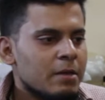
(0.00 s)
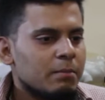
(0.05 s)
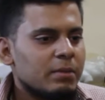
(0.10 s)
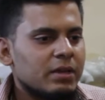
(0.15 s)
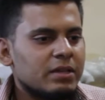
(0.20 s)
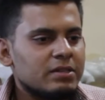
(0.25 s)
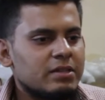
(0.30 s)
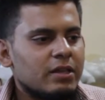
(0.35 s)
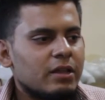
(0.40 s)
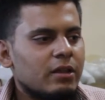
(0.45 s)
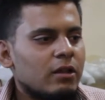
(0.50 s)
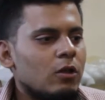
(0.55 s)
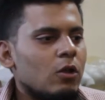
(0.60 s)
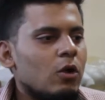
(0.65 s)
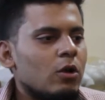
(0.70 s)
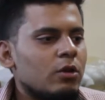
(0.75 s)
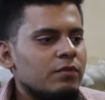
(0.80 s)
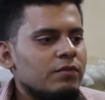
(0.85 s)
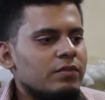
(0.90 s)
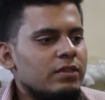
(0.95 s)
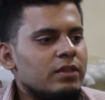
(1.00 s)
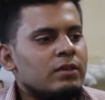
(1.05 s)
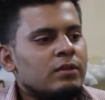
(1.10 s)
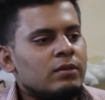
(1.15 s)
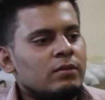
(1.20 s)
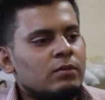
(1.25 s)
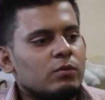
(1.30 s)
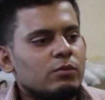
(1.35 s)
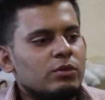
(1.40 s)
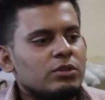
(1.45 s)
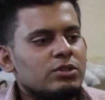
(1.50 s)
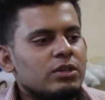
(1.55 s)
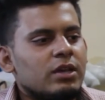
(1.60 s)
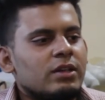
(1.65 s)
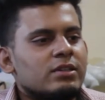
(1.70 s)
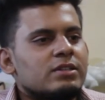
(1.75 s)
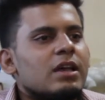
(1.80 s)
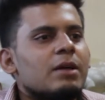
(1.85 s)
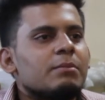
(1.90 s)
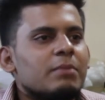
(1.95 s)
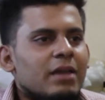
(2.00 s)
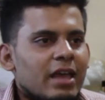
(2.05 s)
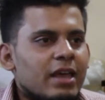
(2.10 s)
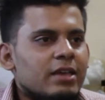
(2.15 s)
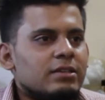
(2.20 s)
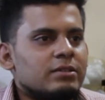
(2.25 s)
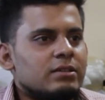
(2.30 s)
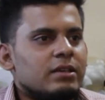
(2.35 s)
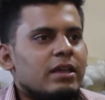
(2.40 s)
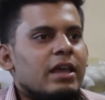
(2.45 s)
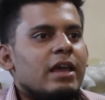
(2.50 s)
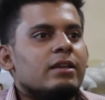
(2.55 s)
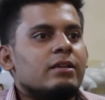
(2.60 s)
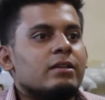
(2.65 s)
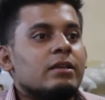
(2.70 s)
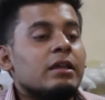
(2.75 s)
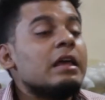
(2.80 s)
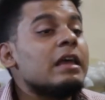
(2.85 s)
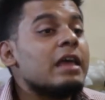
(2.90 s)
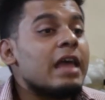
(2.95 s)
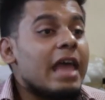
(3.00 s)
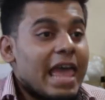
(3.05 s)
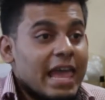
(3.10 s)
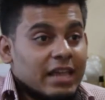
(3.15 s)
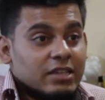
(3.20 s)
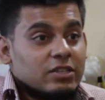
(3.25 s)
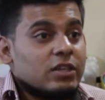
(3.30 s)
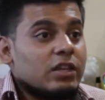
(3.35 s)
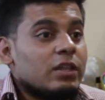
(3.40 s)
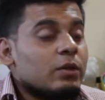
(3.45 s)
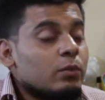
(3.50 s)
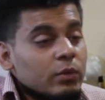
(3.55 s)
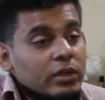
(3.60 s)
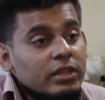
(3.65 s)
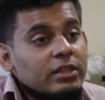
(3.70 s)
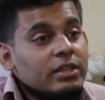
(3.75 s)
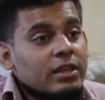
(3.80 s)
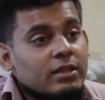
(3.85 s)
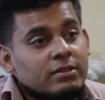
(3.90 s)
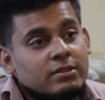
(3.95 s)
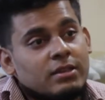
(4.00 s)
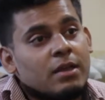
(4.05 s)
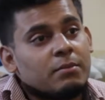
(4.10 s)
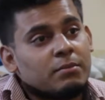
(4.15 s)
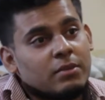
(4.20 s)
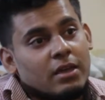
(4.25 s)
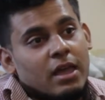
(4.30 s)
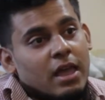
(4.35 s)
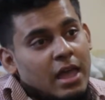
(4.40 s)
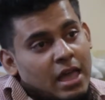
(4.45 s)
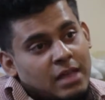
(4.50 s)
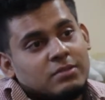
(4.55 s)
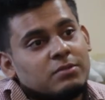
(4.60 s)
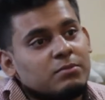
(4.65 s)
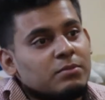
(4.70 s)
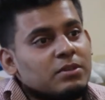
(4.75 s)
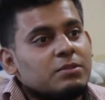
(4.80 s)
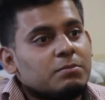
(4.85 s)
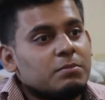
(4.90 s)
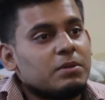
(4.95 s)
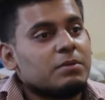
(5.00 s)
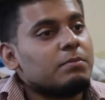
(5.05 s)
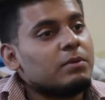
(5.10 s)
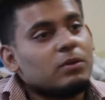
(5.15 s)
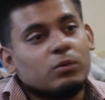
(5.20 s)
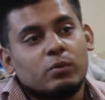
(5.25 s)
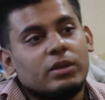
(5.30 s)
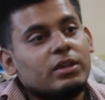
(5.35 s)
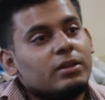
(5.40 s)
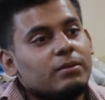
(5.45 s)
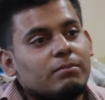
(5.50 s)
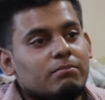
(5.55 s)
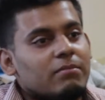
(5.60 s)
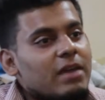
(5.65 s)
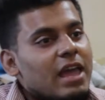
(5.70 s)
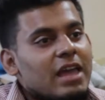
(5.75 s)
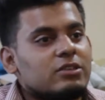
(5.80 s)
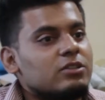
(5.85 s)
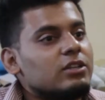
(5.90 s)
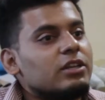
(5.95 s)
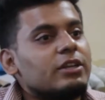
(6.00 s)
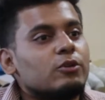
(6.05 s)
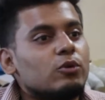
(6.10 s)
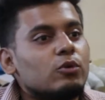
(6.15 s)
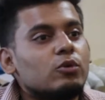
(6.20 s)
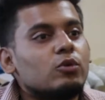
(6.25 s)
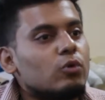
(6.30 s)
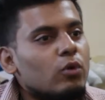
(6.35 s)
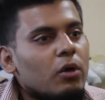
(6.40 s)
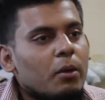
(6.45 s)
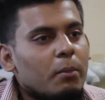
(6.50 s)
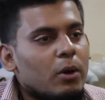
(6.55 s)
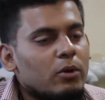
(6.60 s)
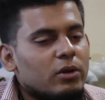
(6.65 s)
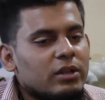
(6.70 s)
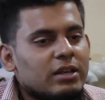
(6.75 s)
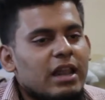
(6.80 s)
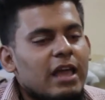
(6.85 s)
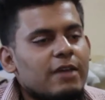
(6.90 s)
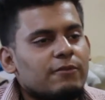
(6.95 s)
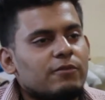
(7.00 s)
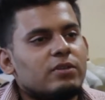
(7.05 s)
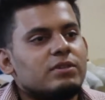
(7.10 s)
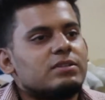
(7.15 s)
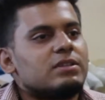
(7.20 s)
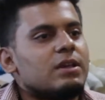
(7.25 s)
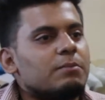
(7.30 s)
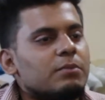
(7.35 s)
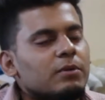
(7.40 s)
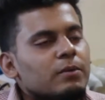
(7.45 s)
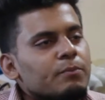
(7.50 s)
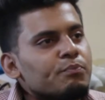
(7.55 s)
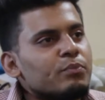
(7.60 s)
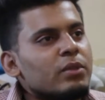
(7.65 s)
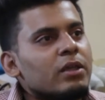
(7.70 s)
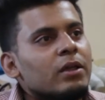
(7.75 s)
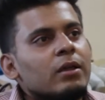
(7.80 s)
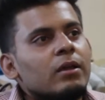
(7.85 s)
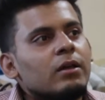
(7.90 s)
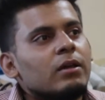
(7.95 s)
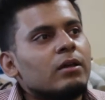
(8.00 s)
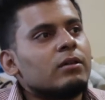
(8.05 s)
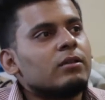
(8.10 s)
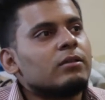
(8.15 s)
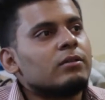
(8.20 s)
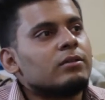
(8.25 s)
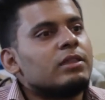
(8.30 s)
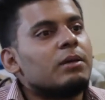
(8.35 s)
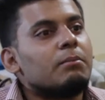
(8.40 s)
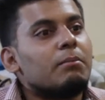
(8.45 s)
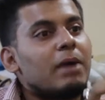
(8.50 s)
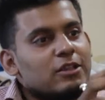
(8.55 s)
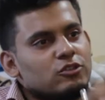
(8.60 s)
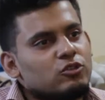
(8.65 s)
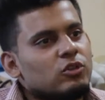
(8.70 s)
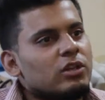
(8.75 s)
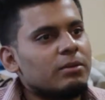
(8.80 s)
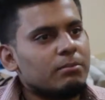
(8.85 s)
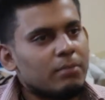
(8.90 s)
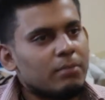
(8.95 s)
because there are a lot of things which Assam has, and actually we the Assam Assamese people, we actually don't know about it. Like for example, the Majuli